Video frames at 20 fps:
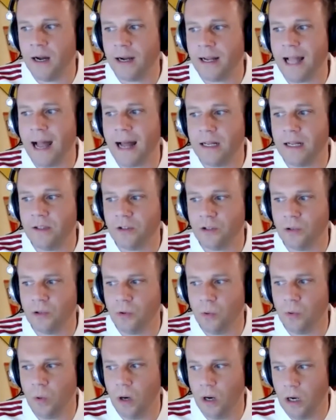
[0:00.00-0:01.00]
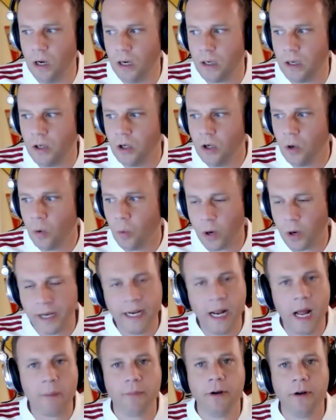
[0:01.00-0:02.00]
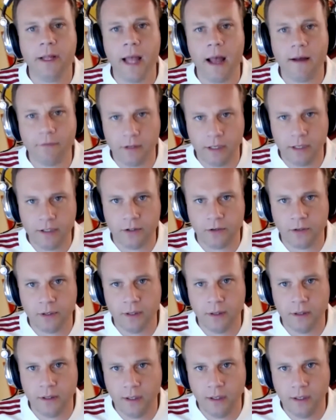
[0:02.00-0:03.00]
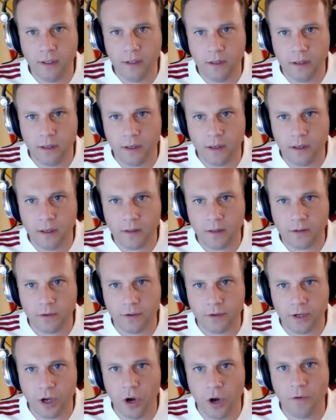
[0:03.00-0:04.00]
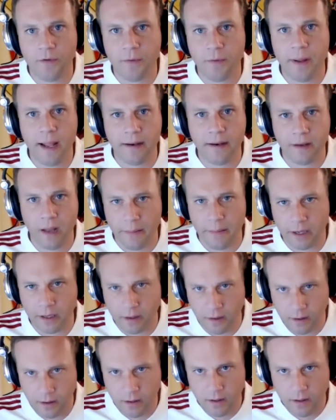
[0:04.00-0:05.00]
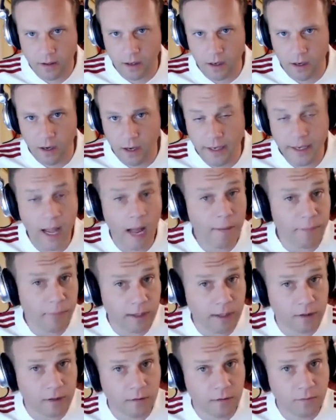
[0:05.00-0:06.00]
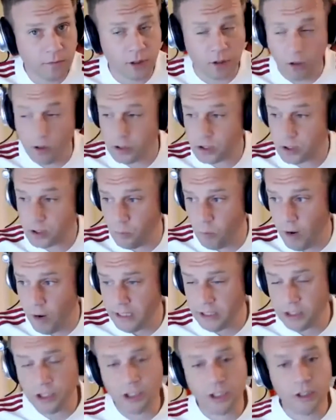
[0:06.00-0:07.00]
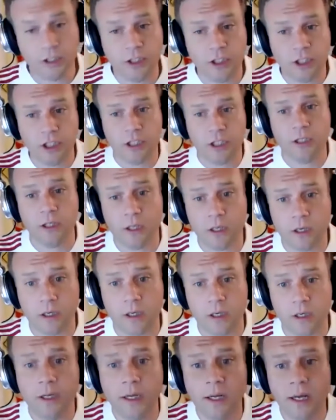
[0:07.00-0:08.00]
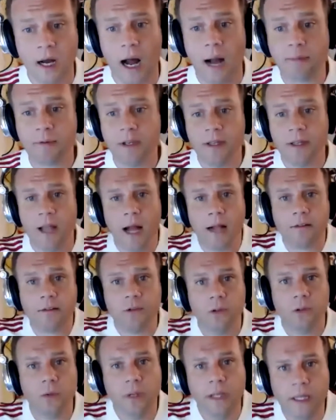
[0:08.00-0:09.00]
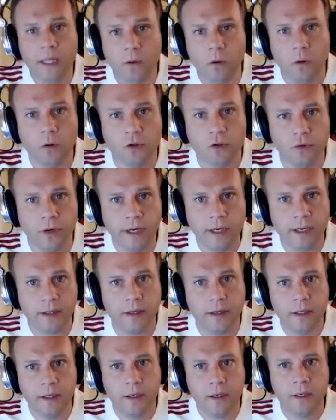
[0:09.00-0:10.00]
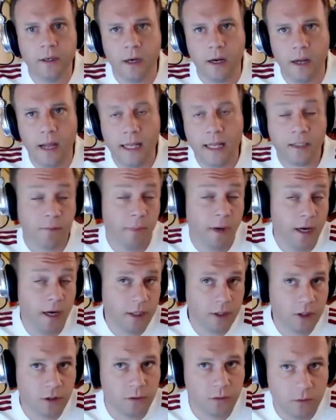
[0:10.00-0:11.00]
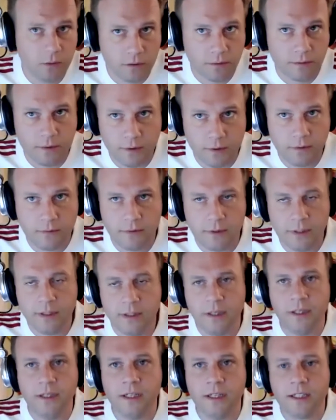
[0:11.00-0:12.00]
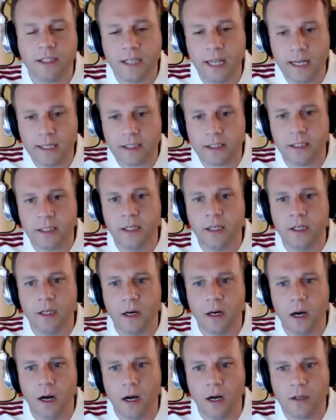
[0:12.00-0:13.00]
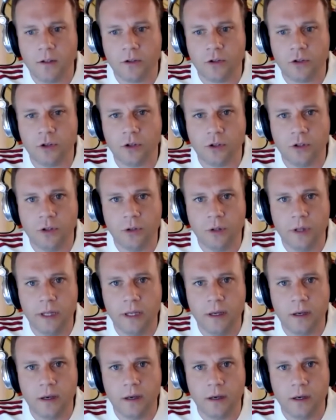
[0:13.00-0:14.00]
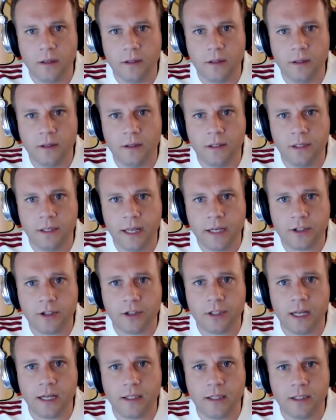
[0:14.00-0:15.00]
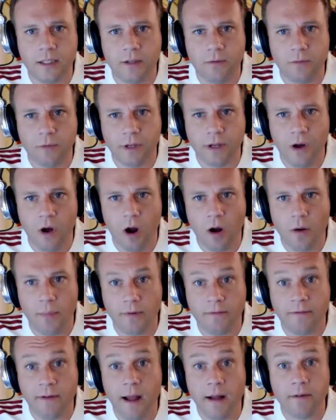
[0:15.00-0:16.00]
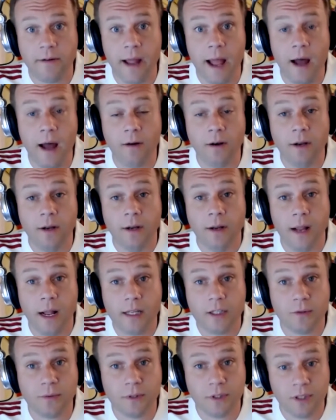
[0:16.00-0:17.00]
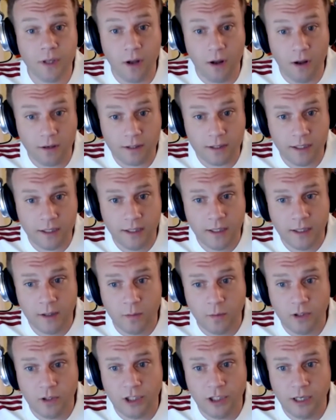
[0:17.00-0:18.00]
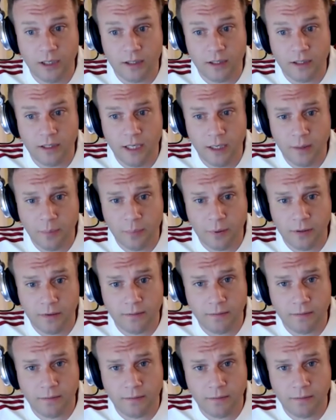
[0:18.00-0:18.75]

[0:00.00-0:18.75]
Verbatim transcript: uh, got into uh, working out pretty heavily during the uh, during the COVID pandemic. Uh, and God bless her, she lost some weight. She she uh, opted not to eat or drink uh, as much, or you know, in, in excess. Uh, took to the uh, to, to, the exercise scene really hard, but found out as a result when she does a dip,